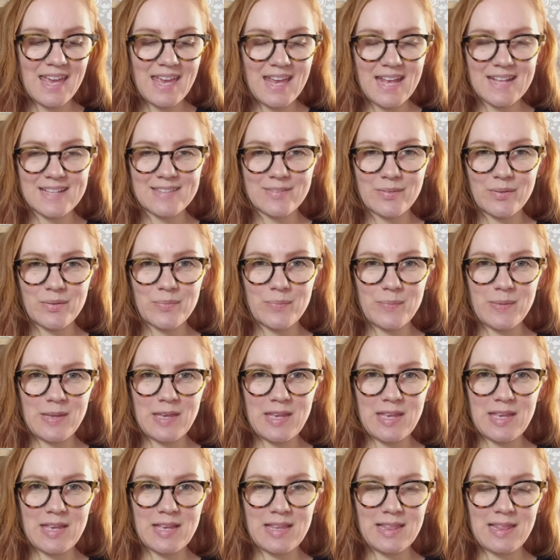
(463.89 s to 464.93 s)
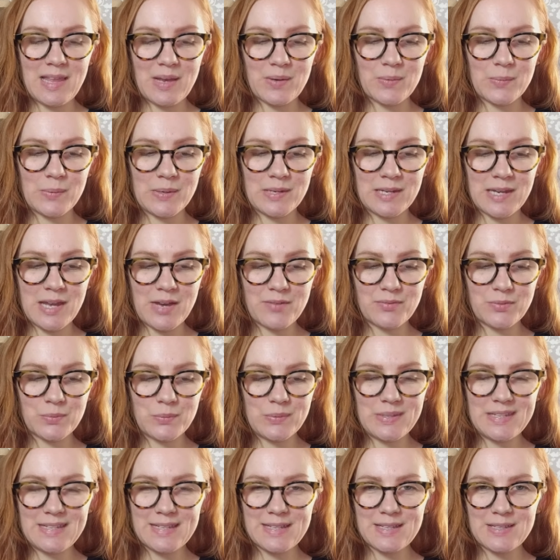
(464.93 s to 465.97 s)
It took me like 1.5
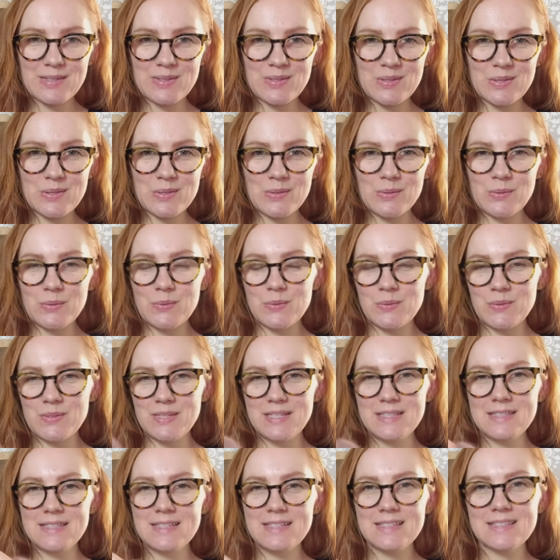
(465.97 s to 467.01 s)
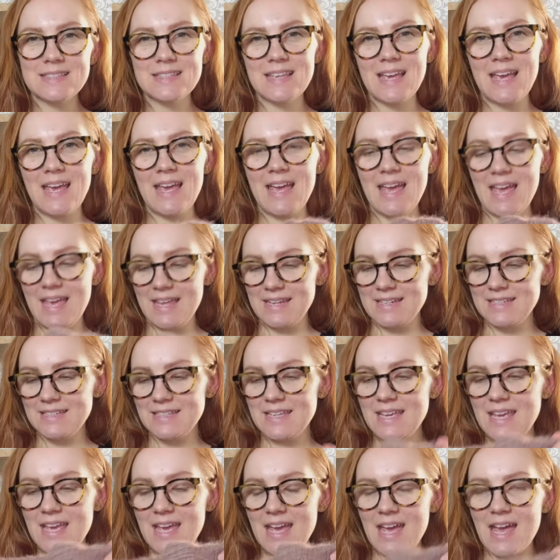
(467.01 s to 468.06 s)
weeks to knit it, and
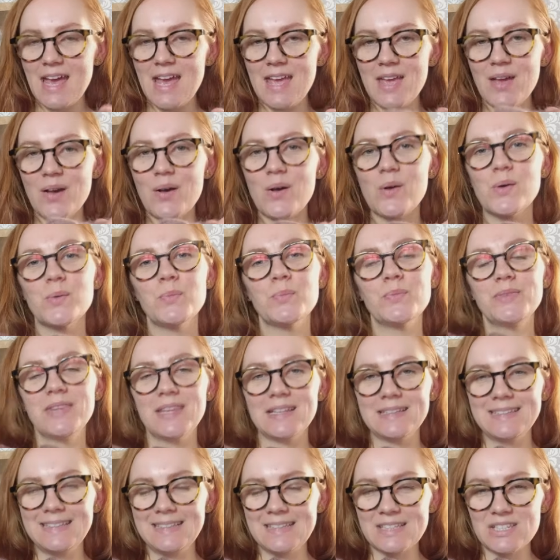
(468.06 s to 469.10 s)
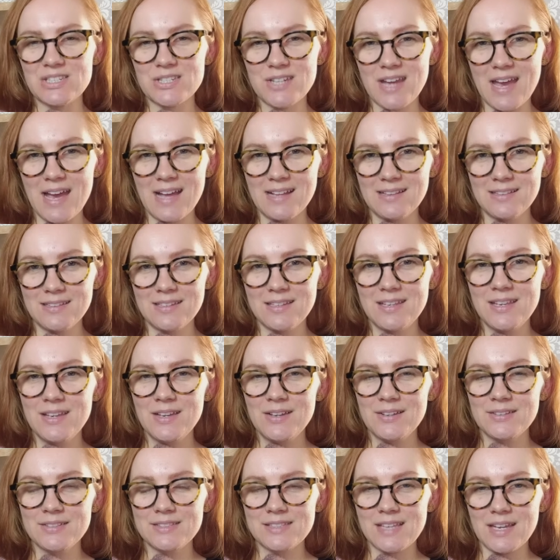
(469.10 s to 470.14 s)
I hope the little child
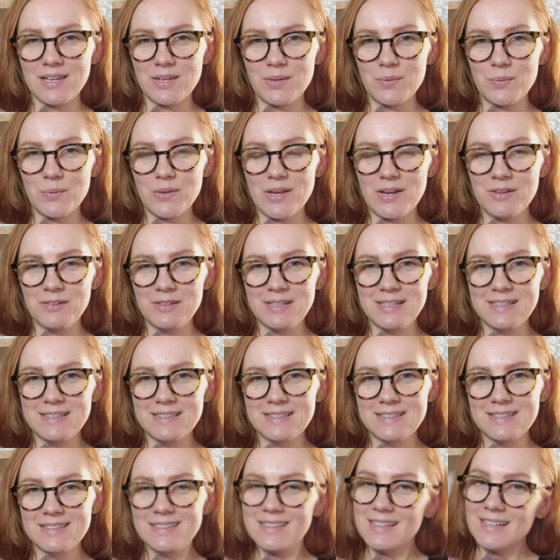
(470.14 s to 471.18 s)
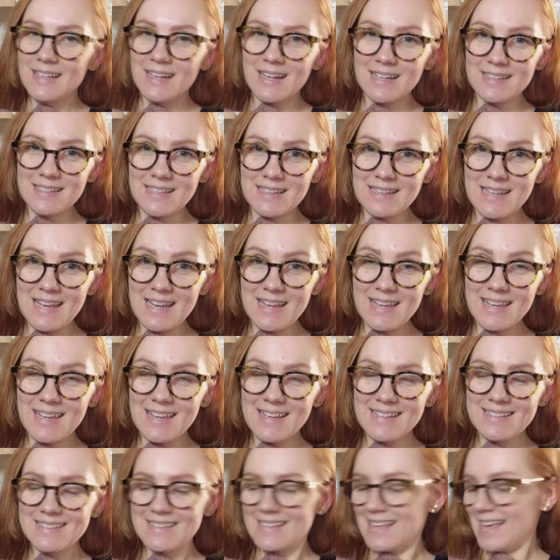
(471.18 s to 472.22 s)
is gonna wear it, gonna like
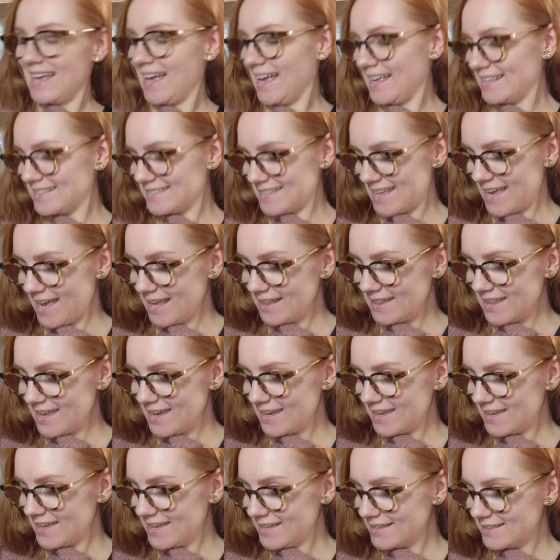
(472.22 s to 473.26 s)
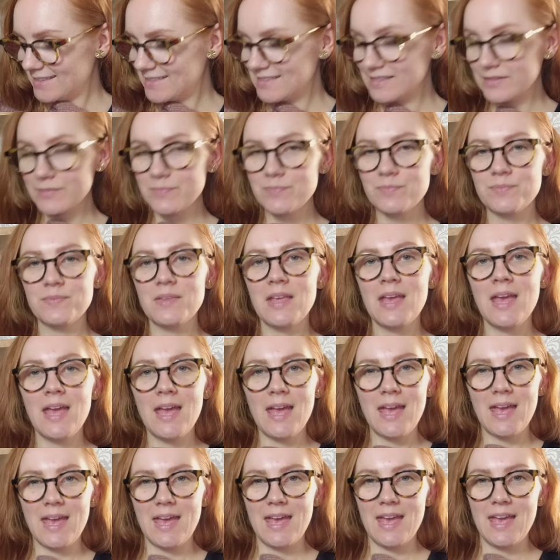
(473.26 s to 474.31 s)
it as I like it,
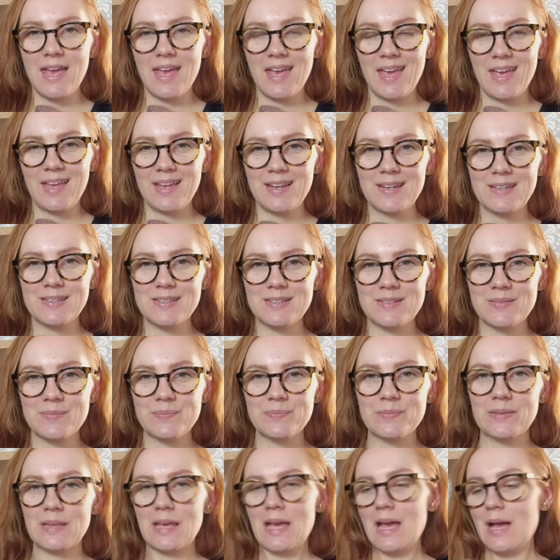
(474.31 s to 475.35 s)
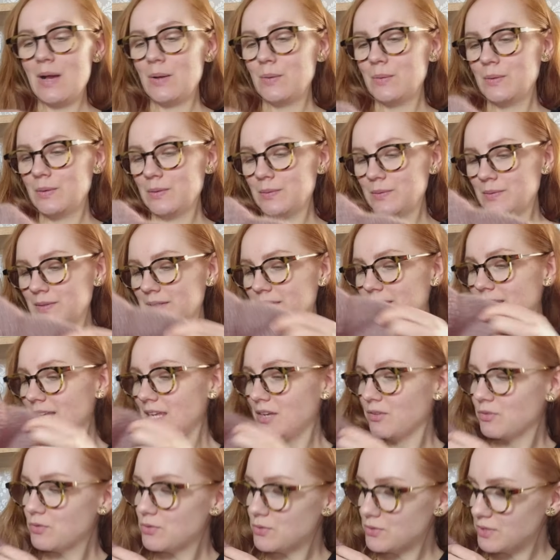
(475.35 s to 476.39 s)
and I will,
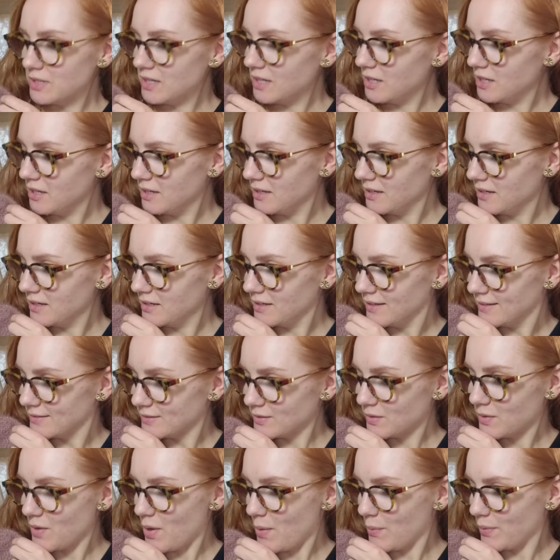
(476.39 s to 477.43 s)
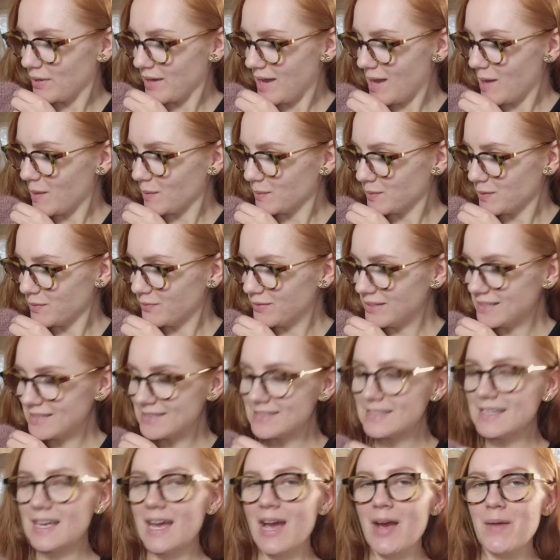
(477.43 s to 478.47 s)
if she is growing out of
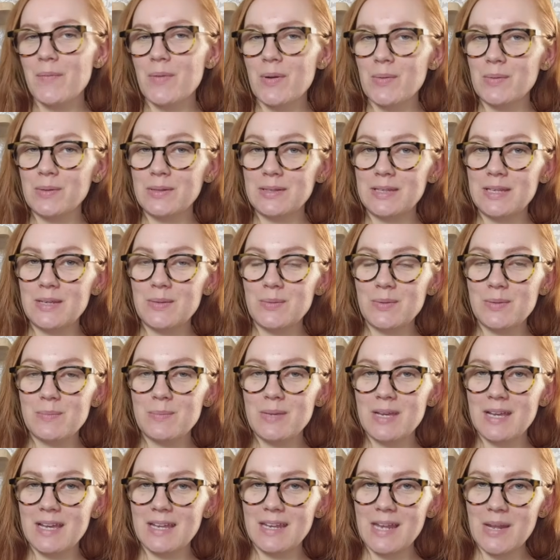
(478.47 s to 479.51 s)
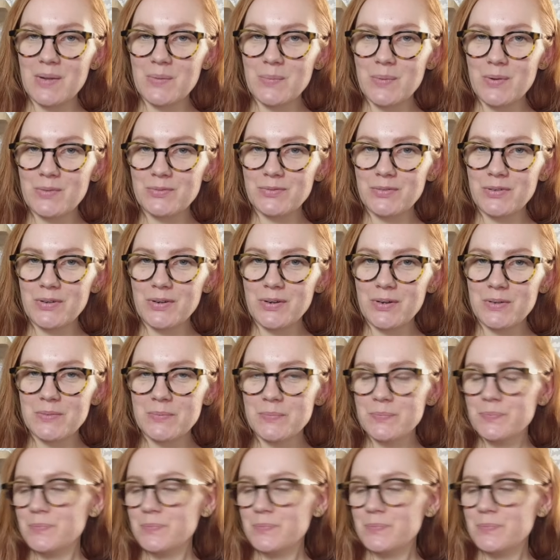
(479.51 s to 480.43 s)
it, I probably will make another one for her,